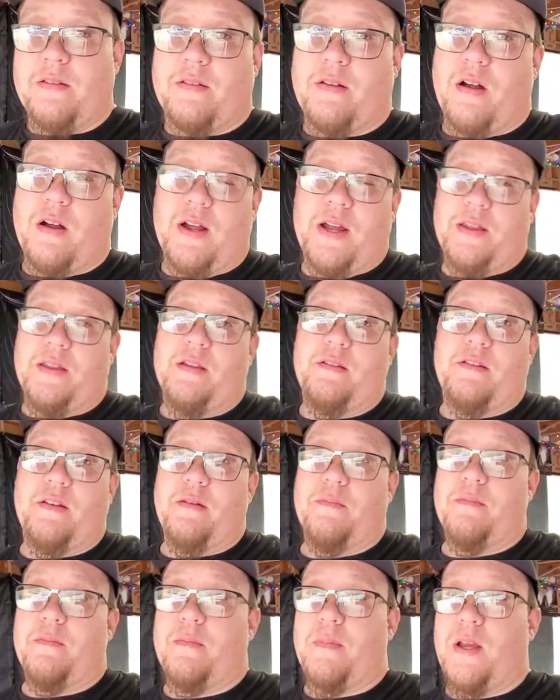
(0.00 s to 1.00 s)
to start hitting the
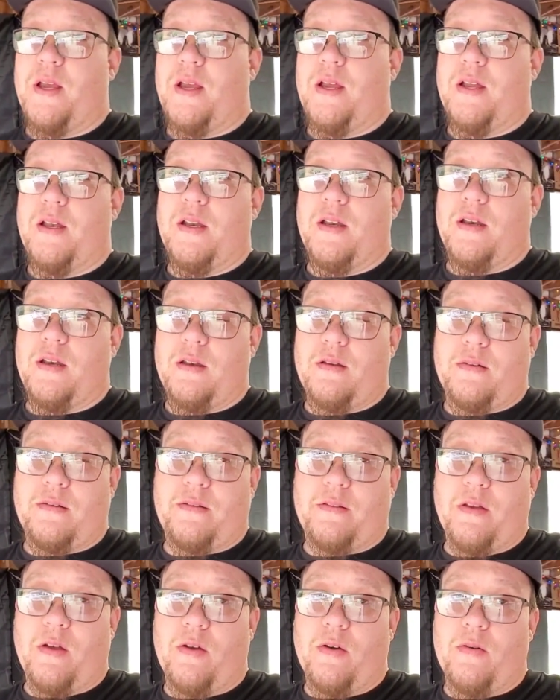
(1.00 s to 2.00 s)
gym. And
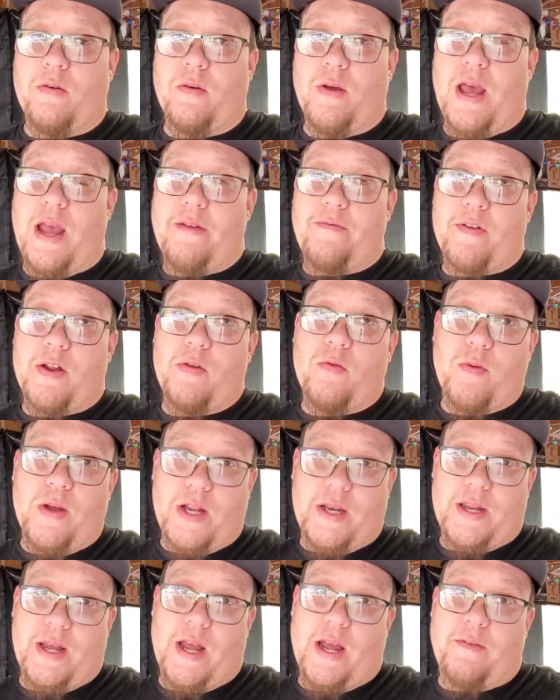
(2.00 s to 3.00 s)
so every
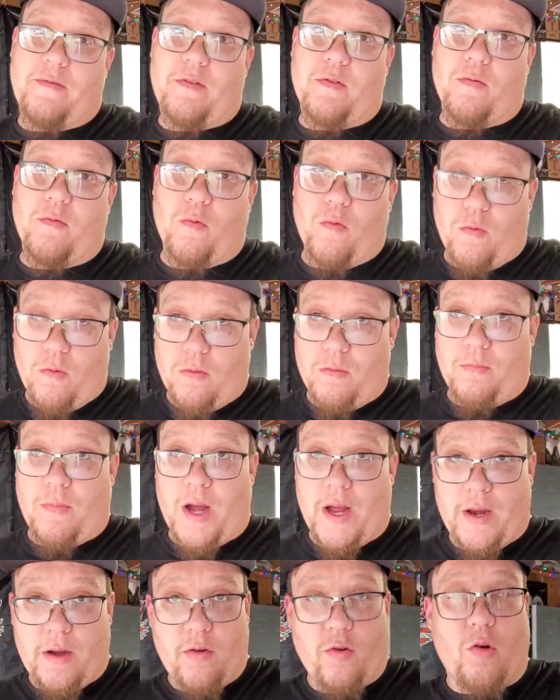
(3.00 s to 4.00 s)
weekday after
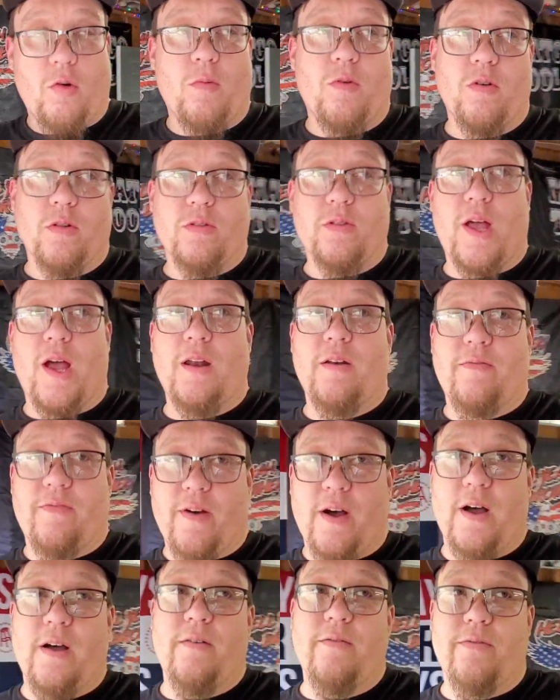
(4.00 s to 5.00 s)
my normal 9 to
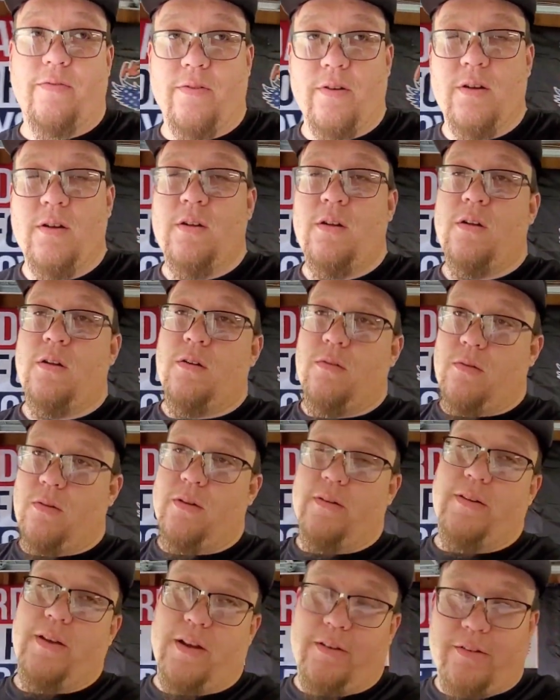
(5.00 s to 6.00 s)
5,
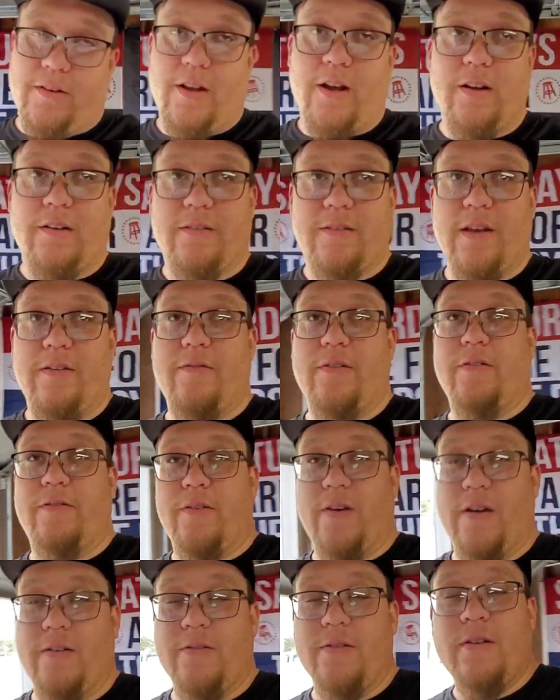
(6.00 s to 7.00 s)
well, it's actually like 7 to
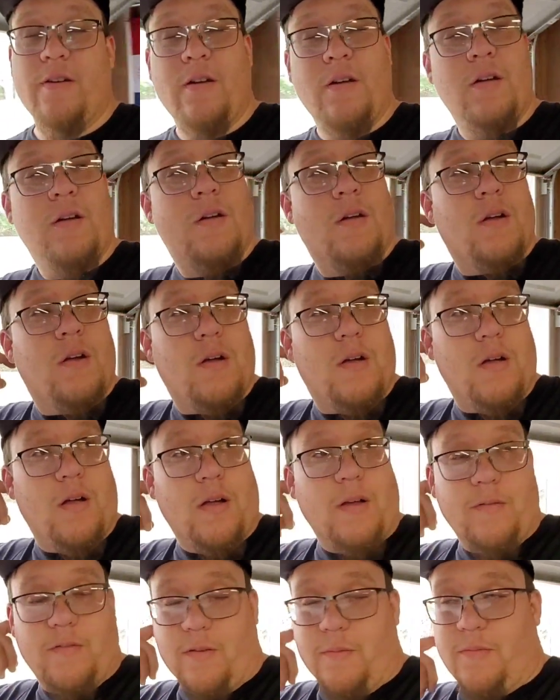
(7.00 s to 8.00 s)

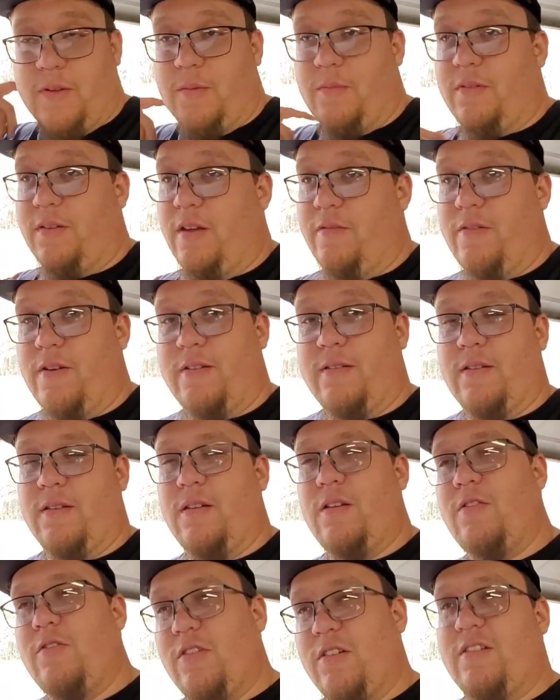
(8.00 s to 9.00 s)
5. Sometimes 7 to
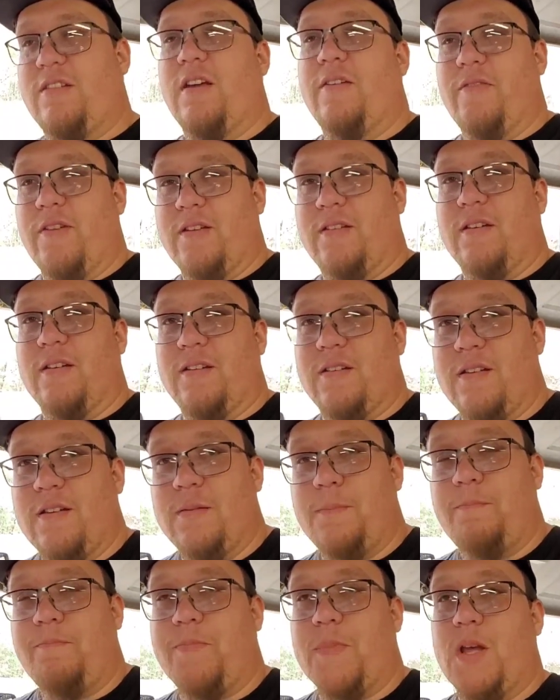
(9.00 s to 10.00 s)
6, usually 7 to 6.
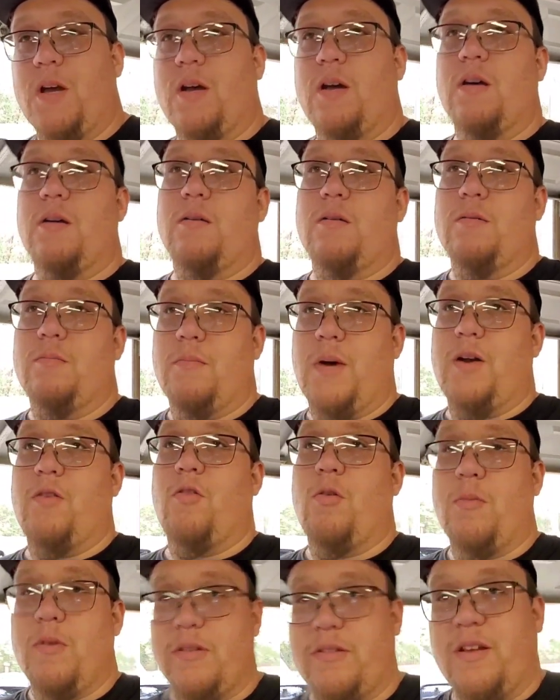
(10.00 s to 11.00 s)
My
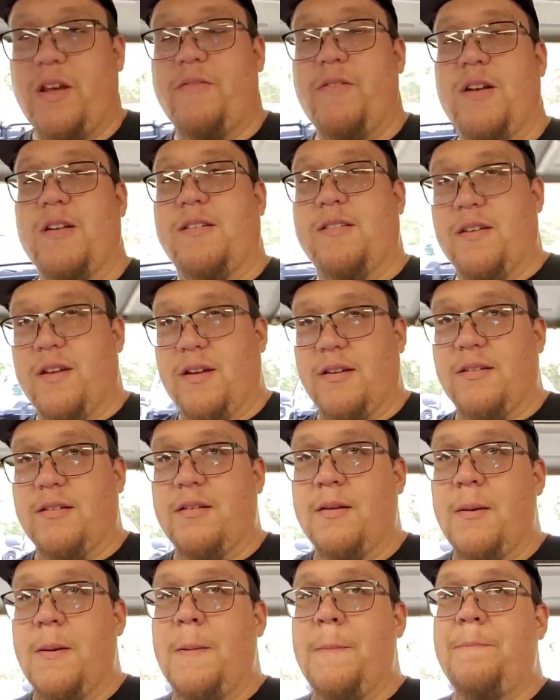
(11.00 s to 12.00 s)
normal 7 to
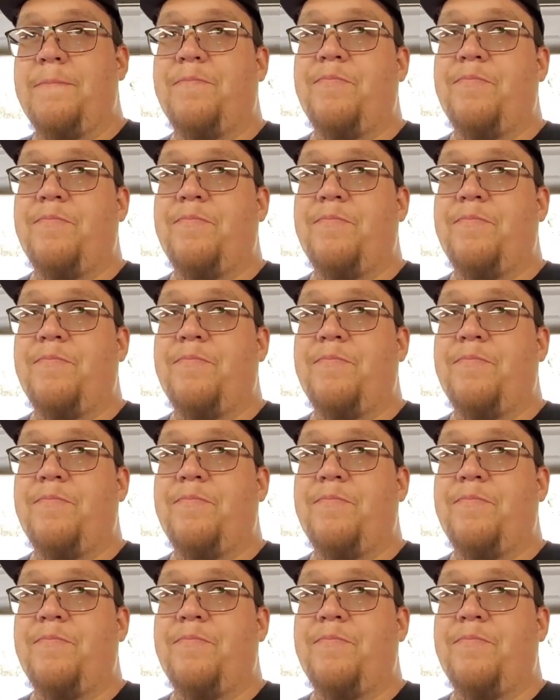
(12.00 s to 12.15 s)
6,